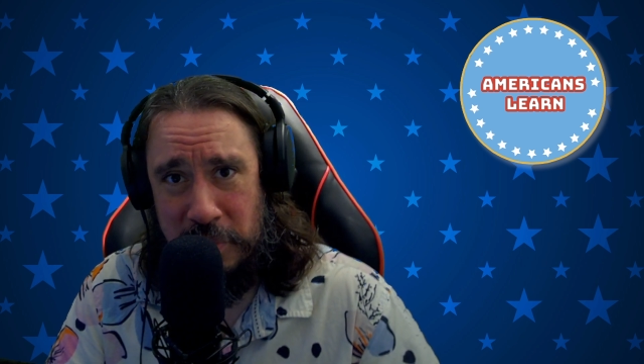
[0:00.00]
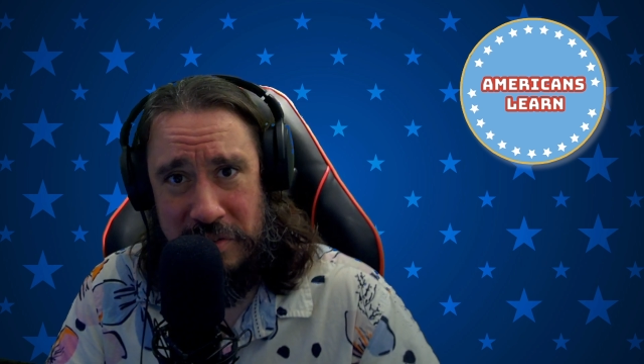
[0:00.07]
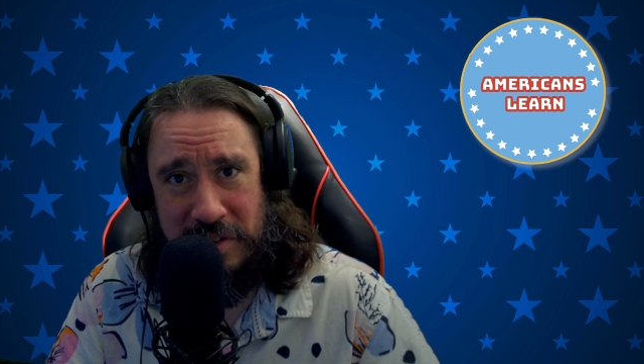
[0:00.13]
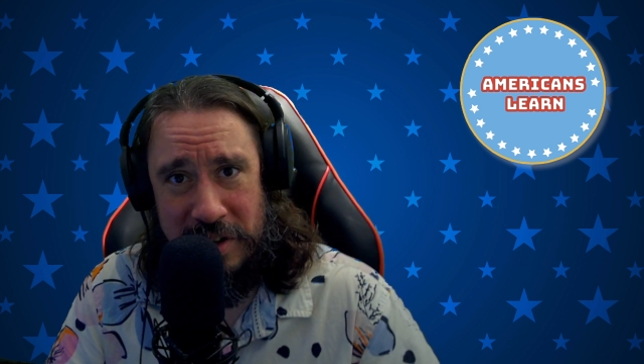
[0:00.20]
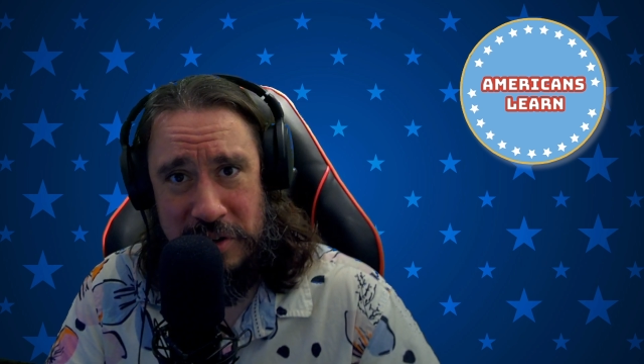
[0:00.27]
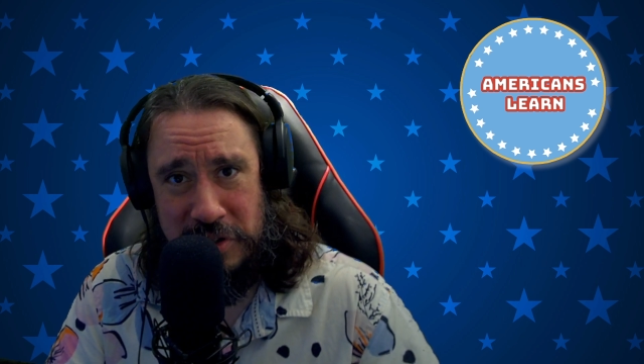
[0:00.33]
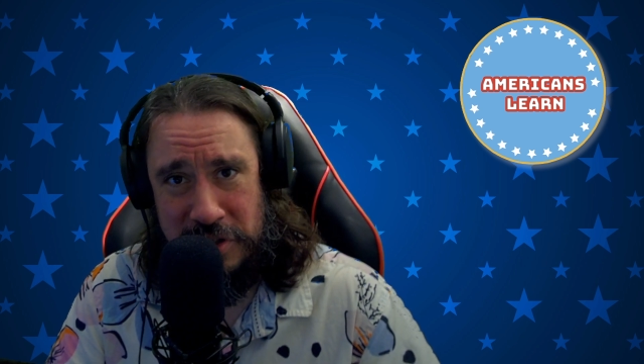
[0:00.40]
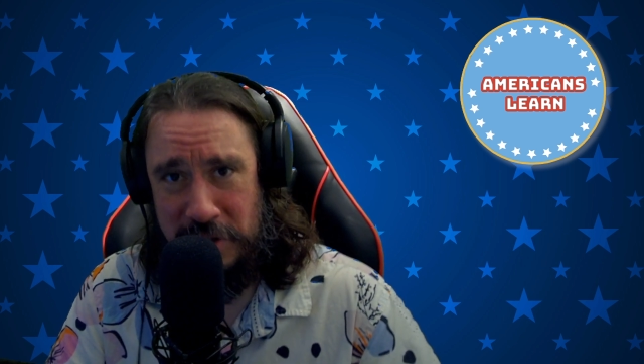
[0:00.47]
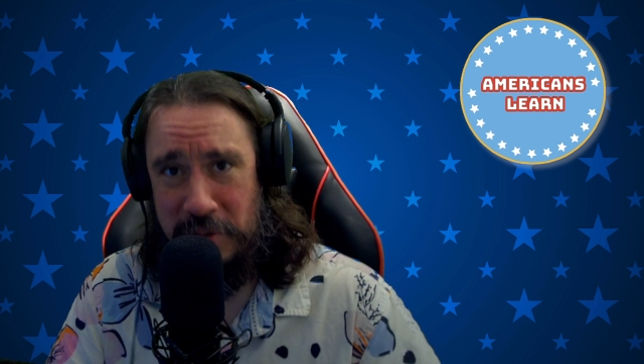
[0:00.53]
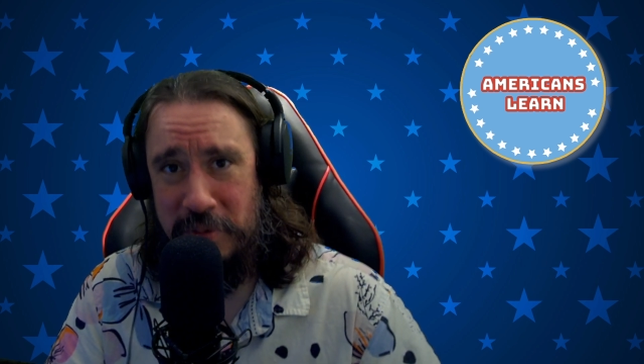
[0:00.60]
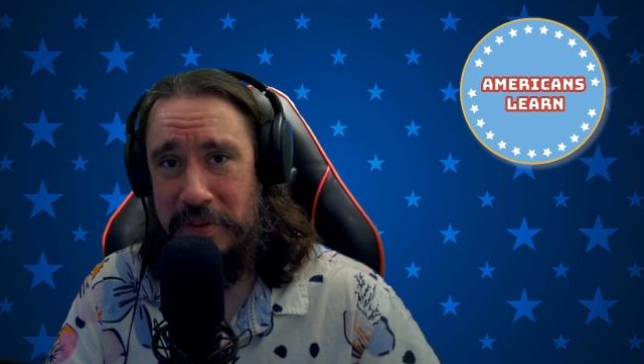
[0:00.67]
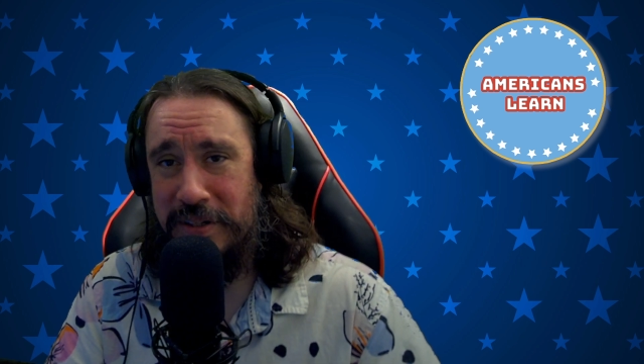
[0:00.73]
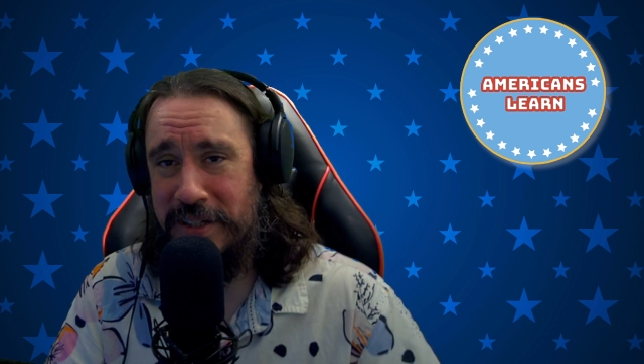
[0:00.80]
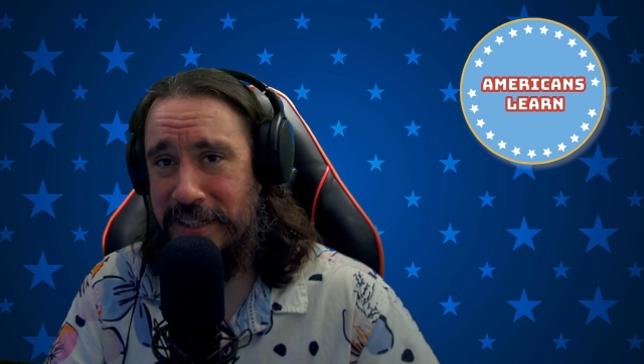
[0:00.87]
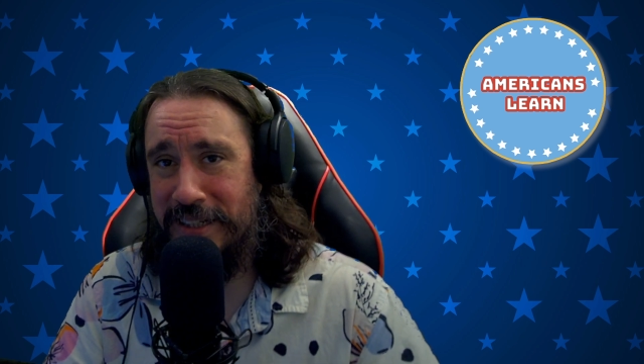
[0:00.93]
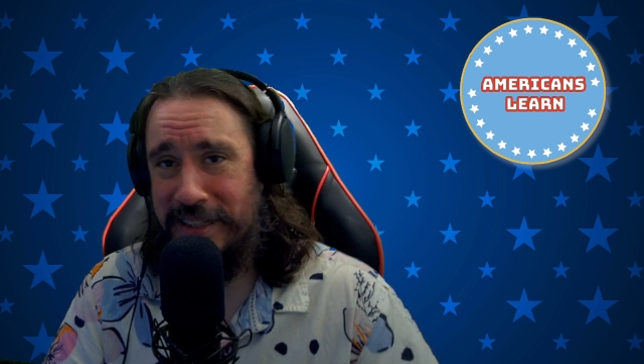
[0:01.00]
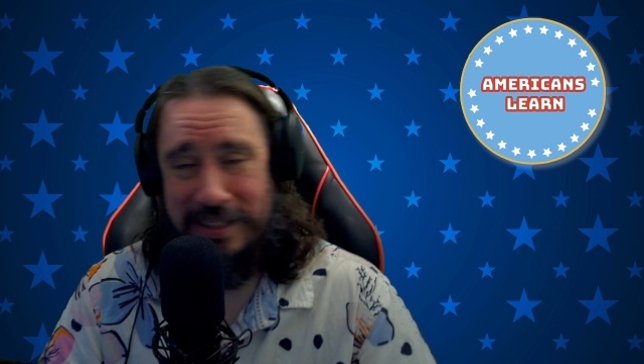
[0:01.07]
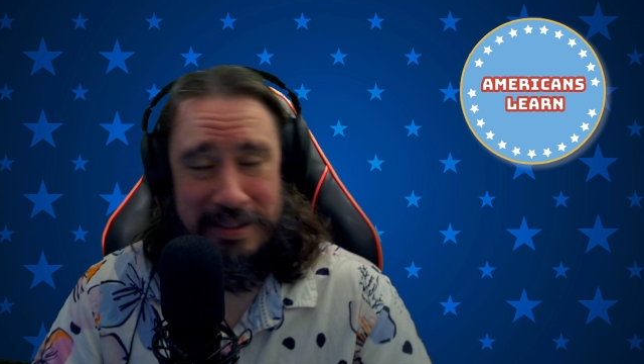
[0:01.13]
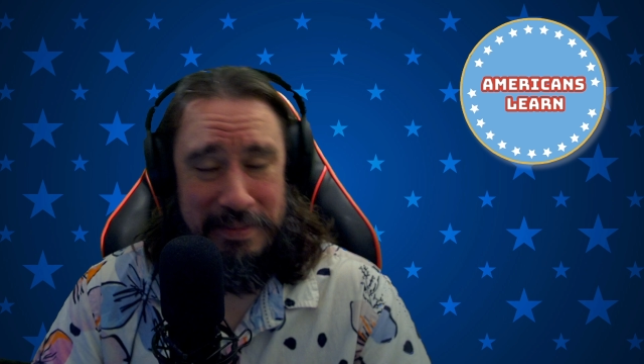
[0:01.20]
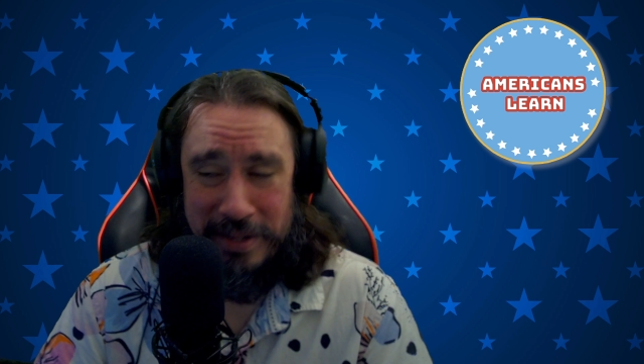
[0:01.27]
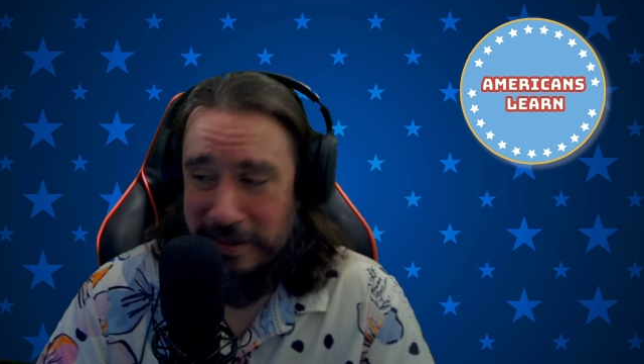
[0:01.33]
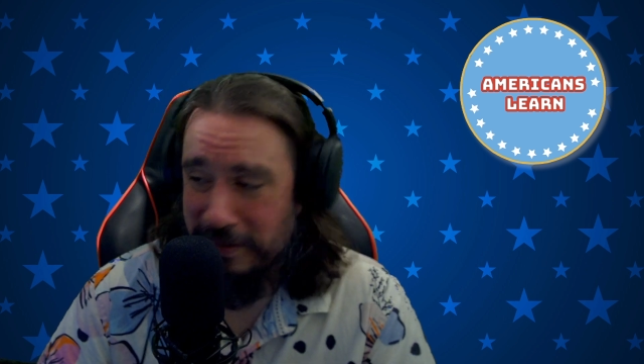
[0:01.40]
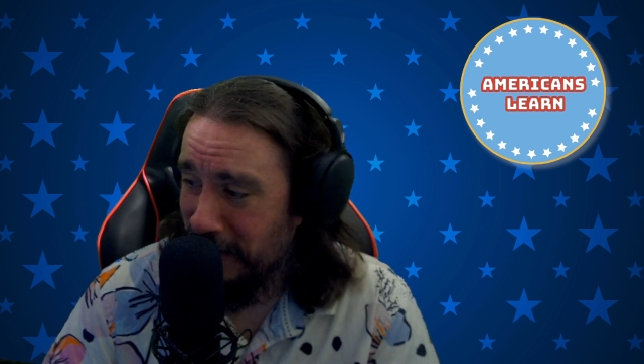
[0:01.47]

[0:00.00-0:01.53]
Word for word: was there, too. I mean,